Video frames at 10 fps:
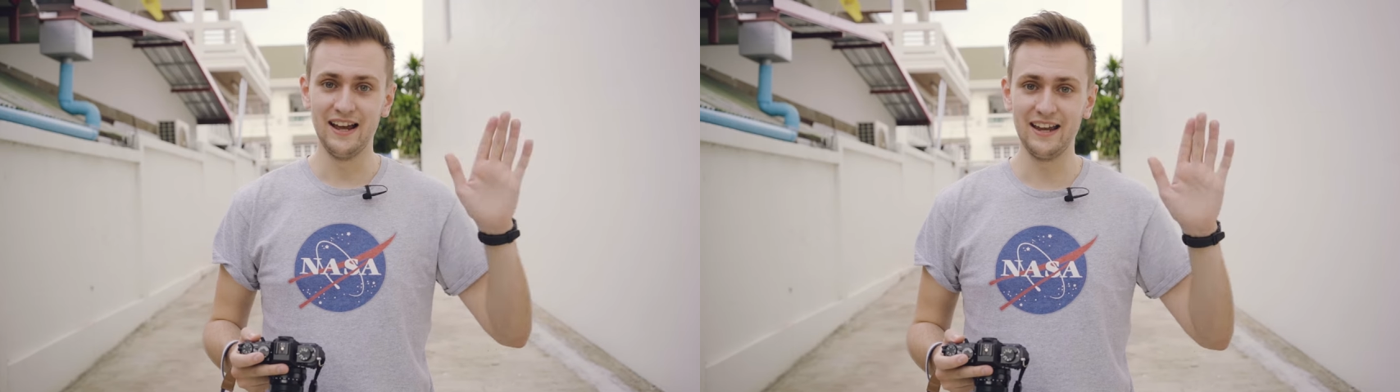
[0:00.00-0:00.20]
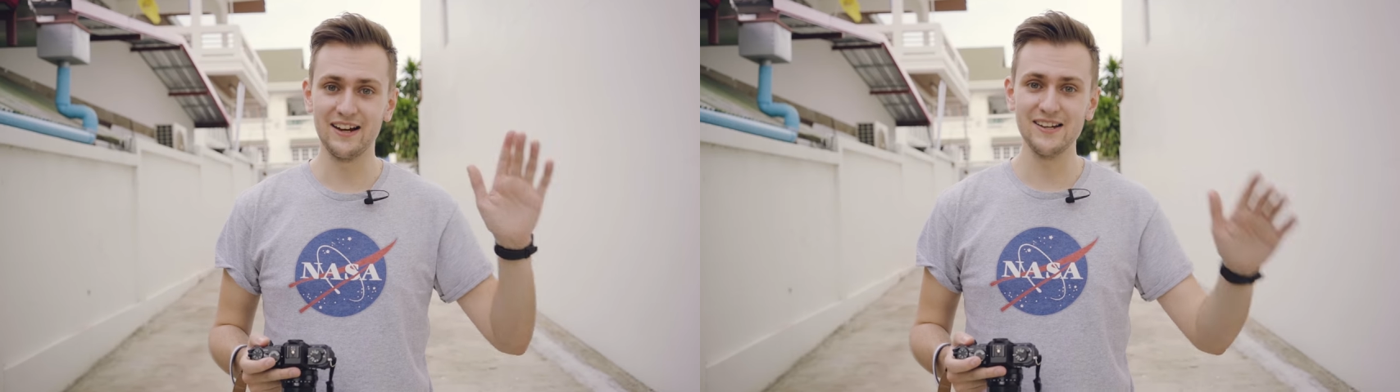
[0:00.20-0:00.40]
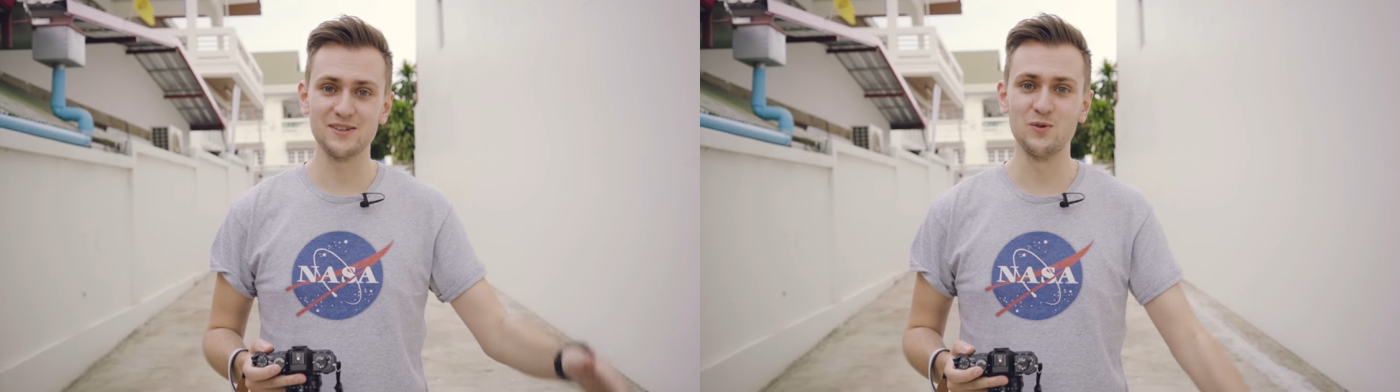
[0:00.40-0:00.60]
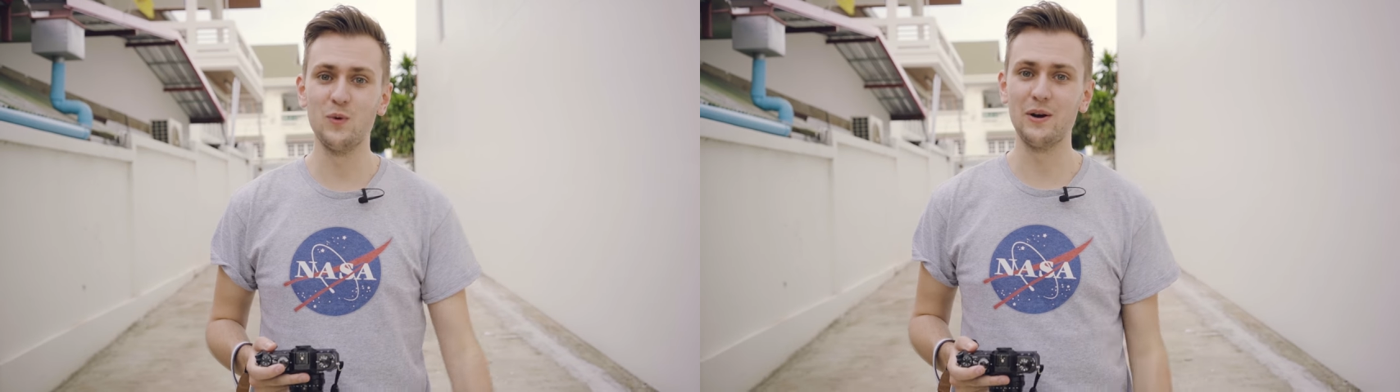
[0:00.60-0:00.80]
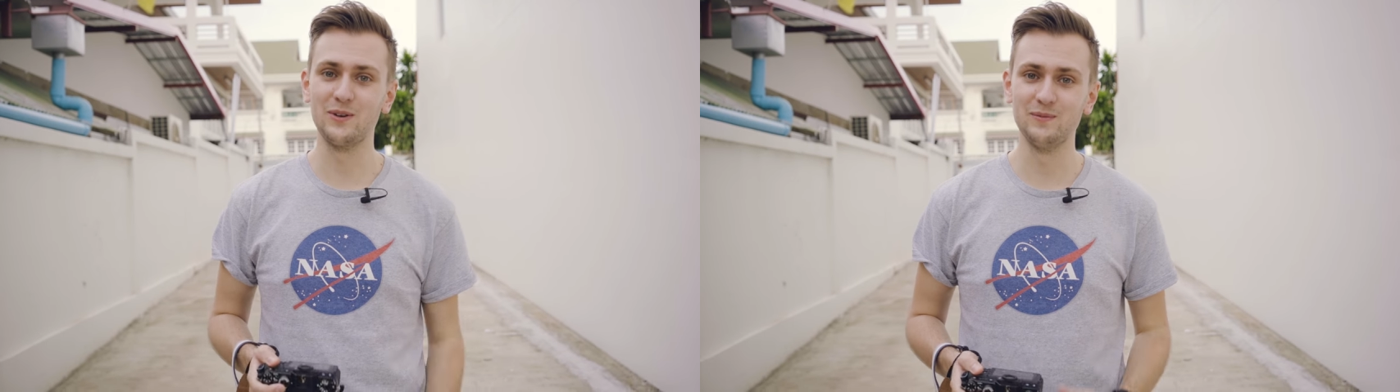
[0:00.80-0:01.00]
Hey guys,
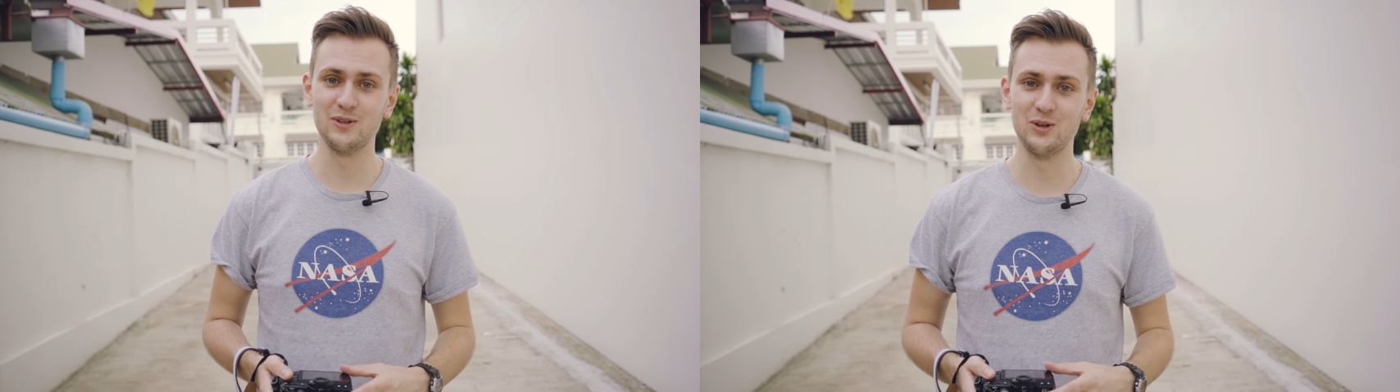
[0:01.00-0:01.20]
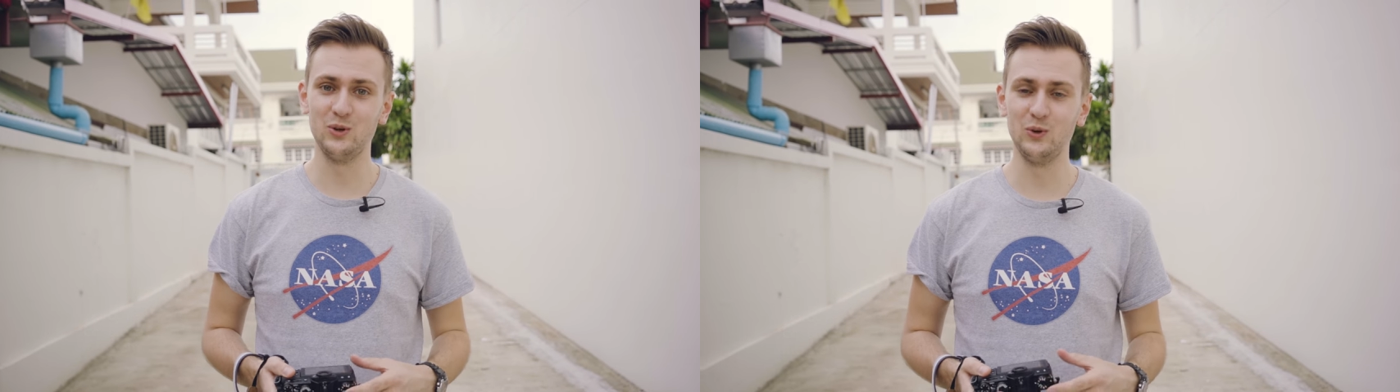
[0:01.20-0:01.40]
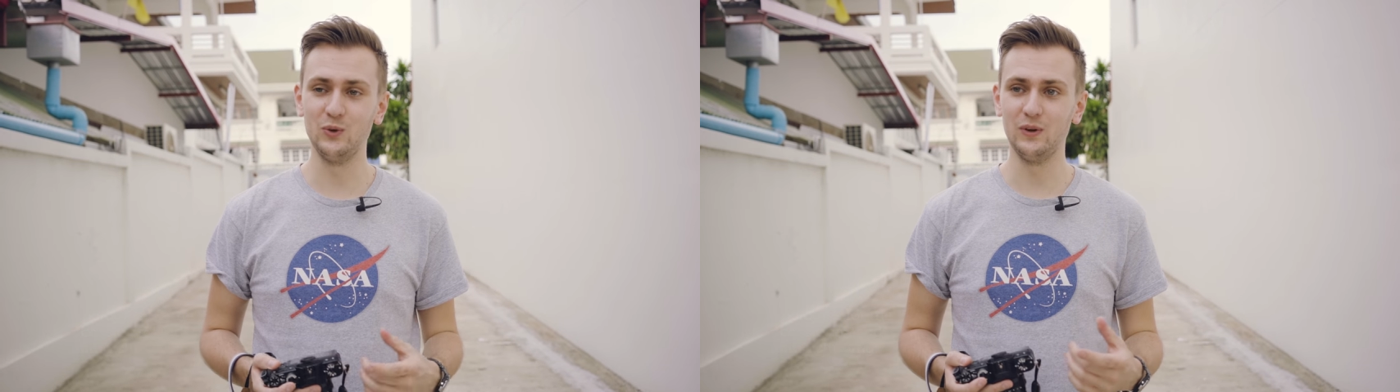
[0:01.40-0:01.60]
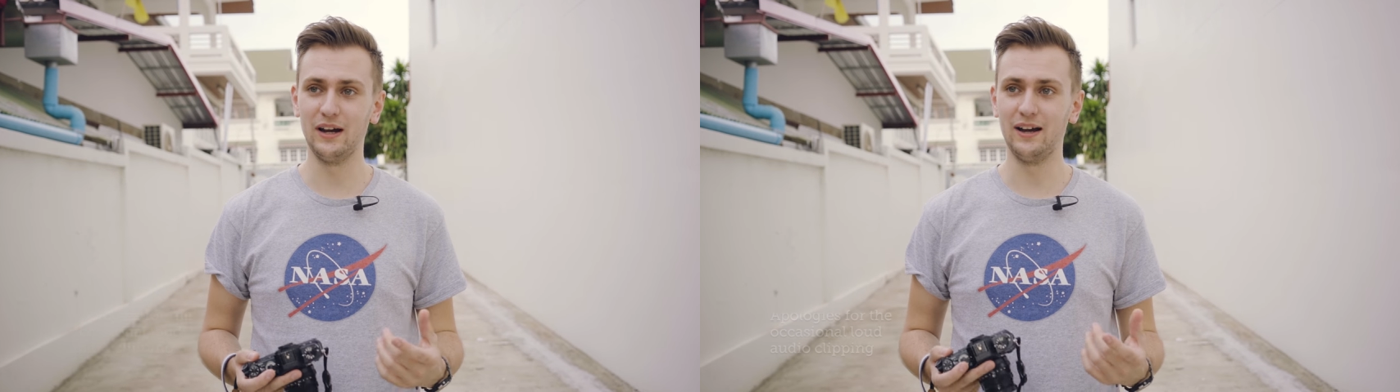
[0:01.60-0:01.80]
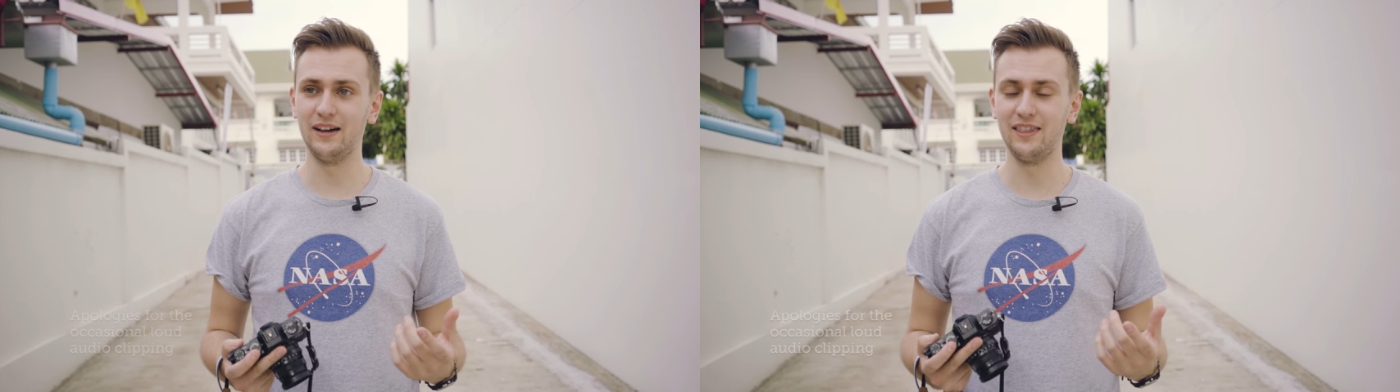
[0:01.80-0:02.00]
welcome to,
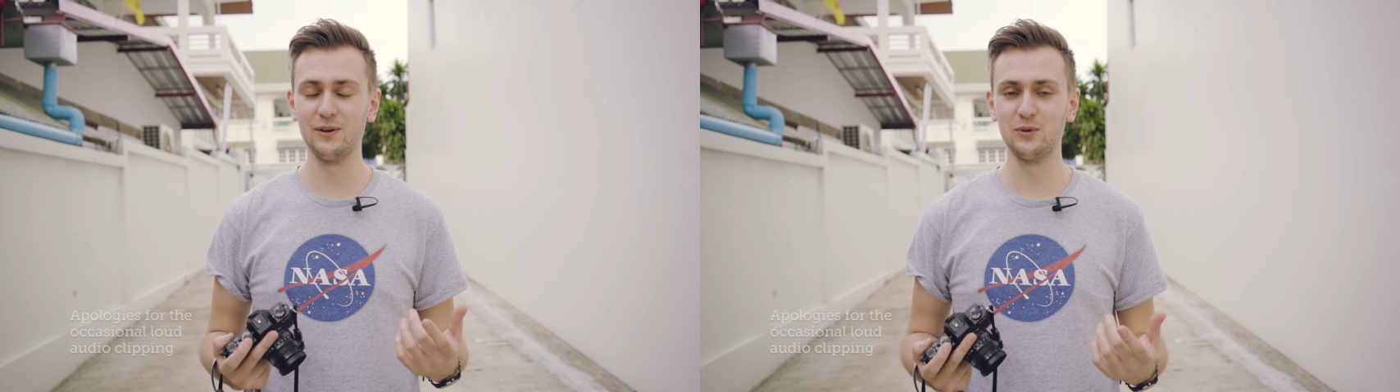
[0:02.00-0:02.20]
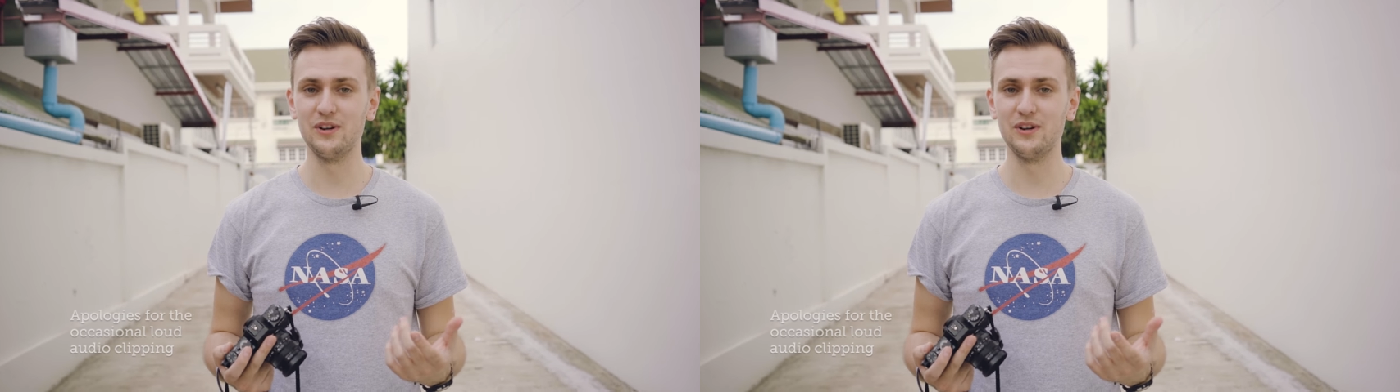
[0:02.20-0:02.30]
I think